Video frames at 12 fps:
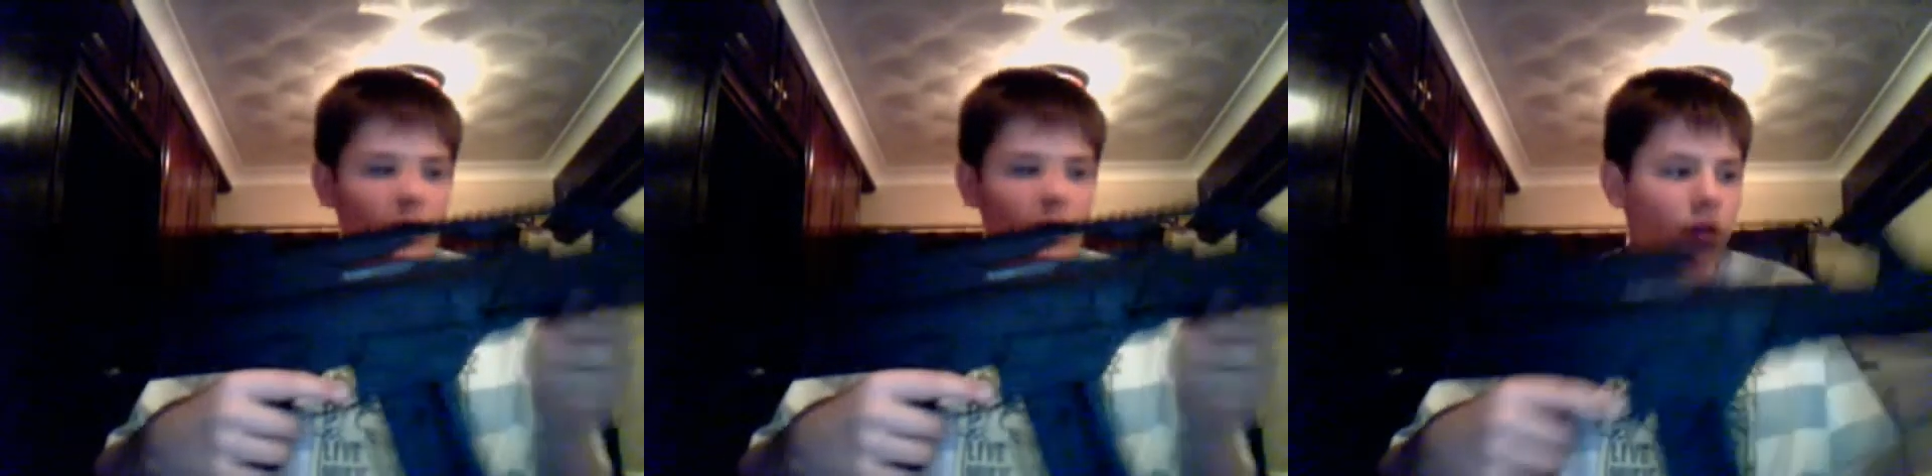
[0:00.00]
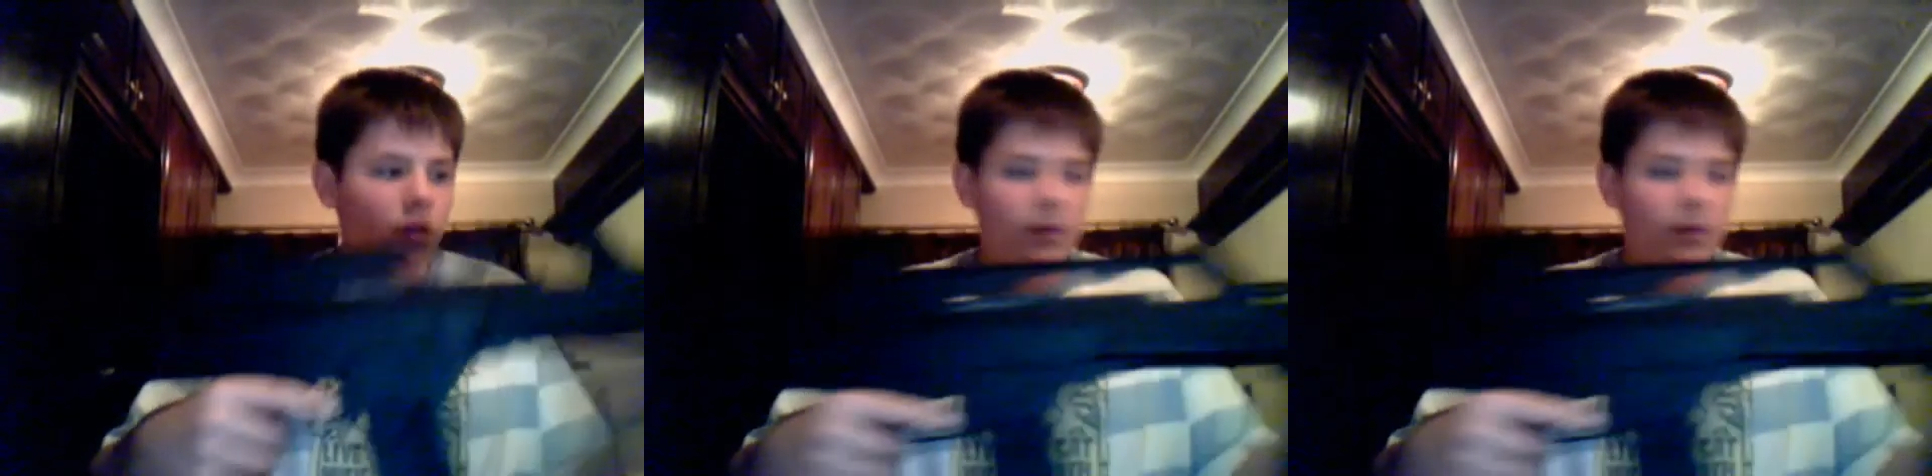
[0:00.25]

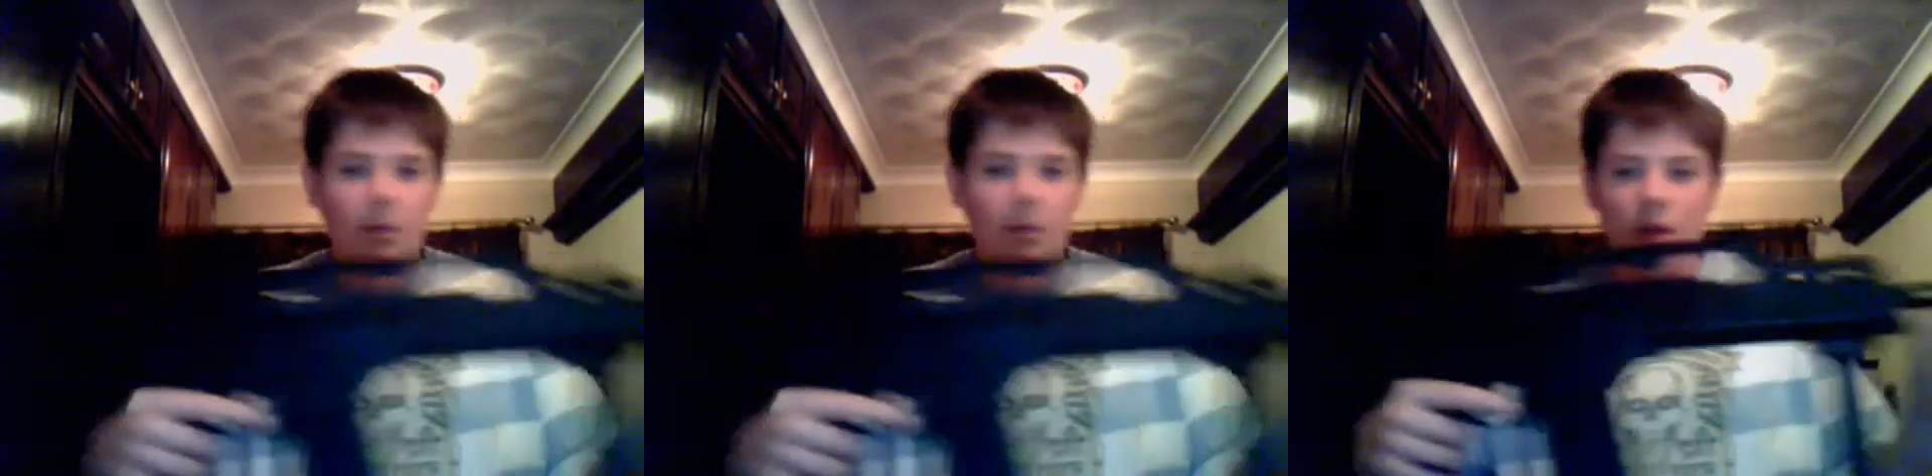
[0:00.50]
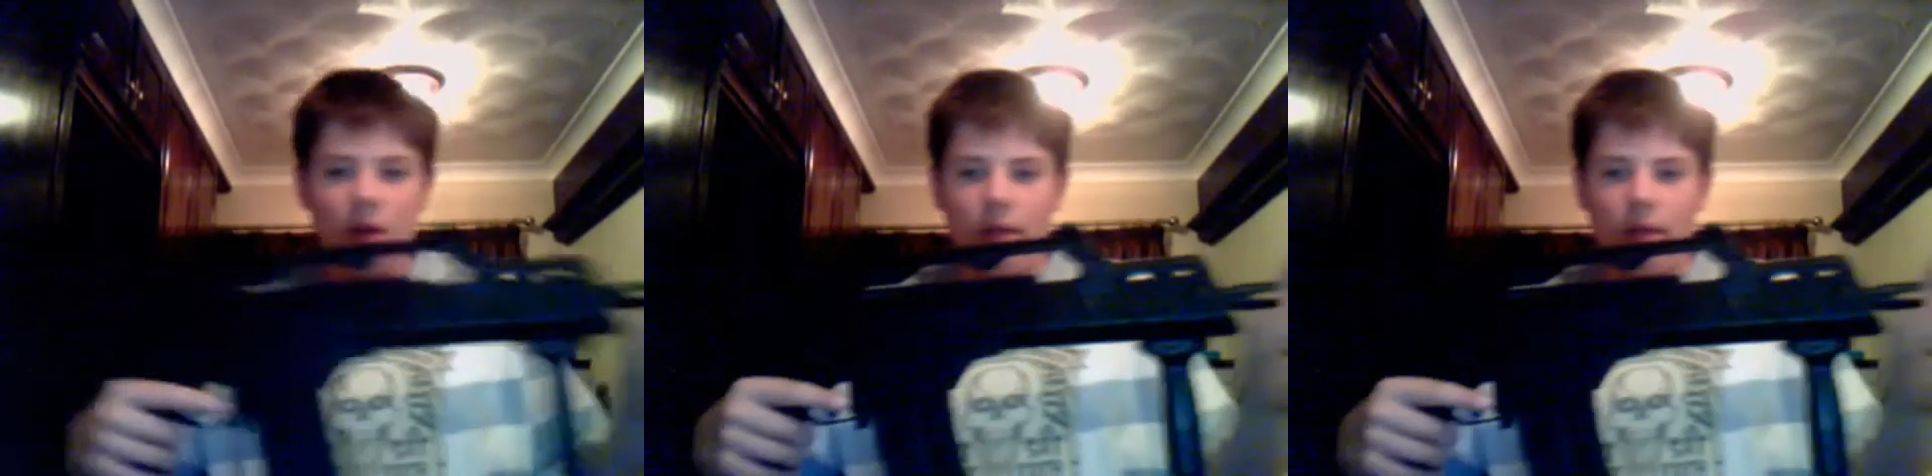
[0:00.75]
like from
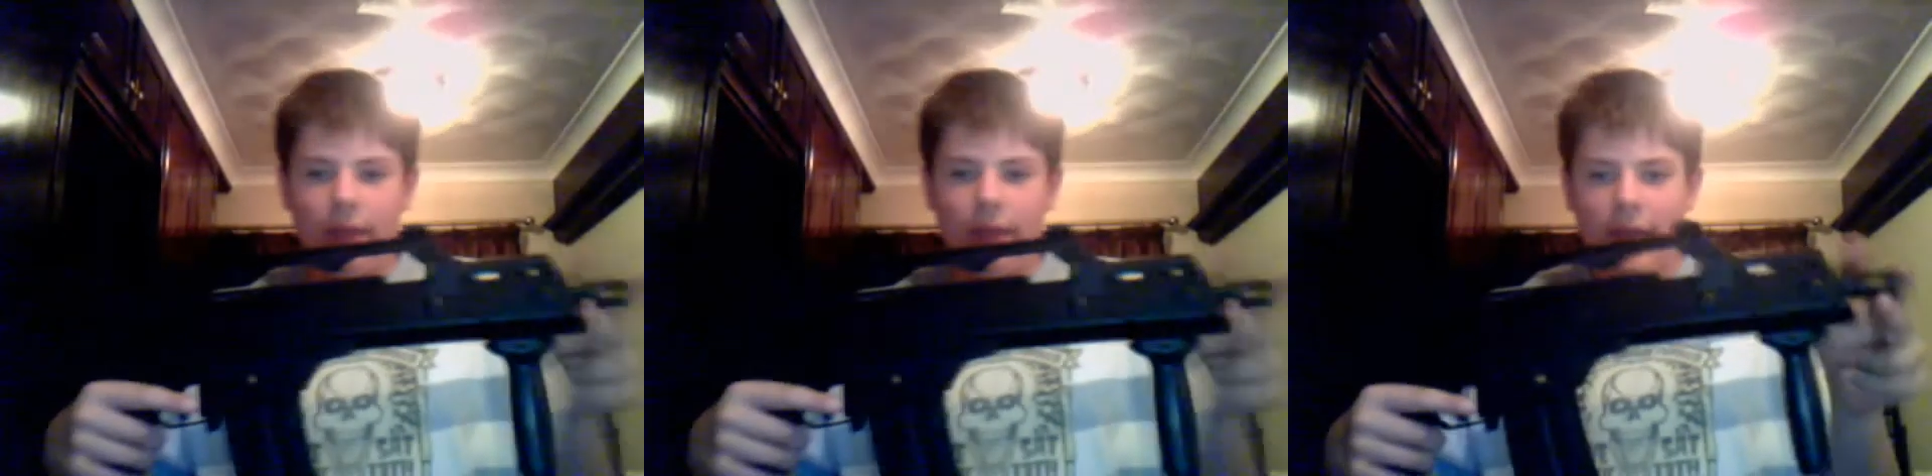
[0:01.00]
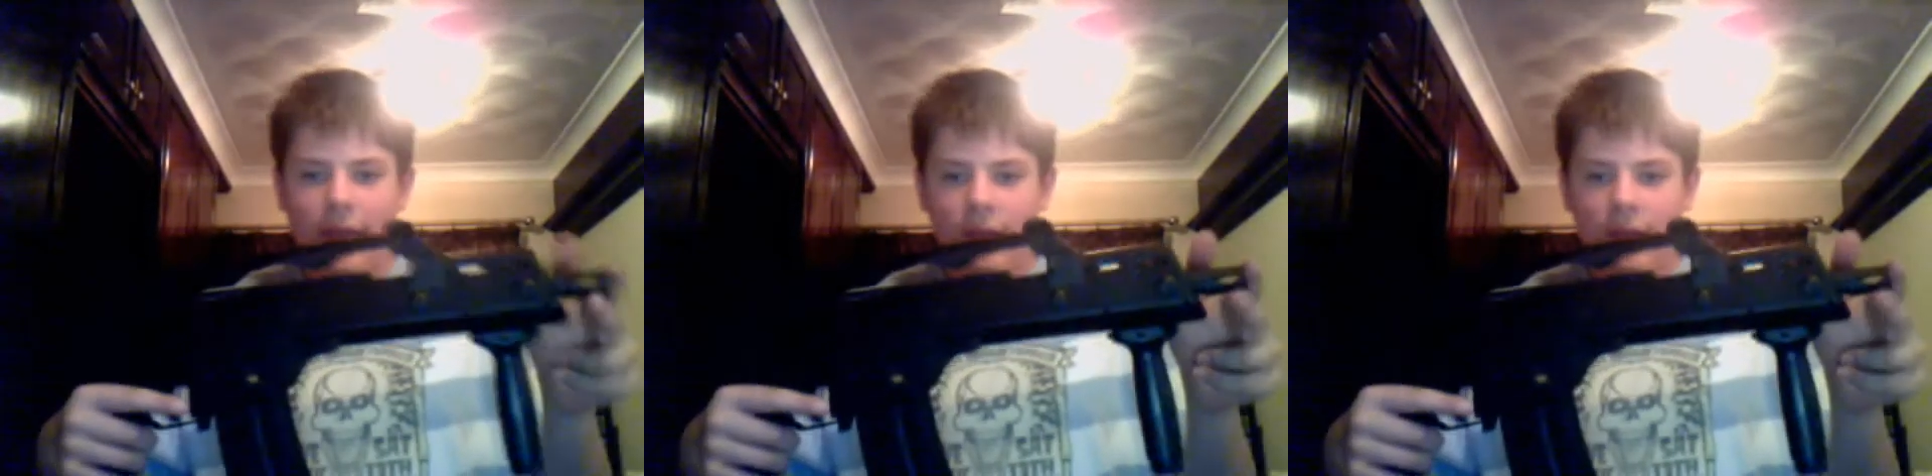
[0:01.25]

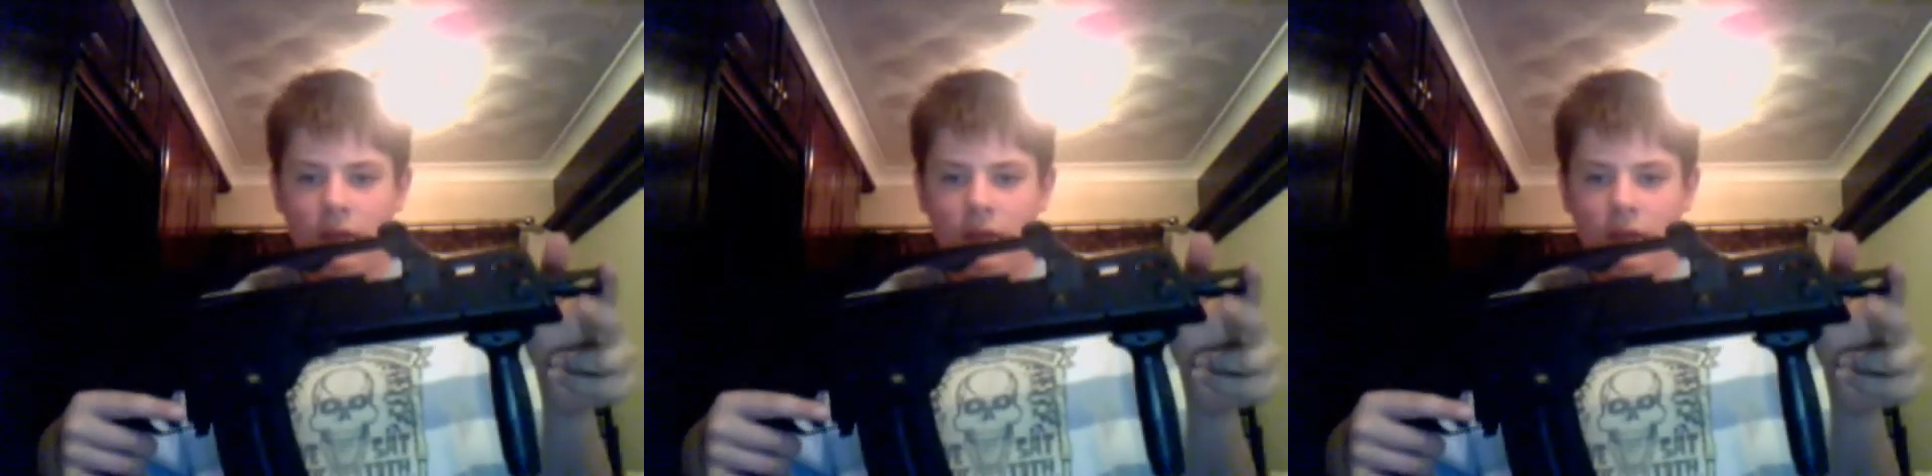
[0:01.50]
there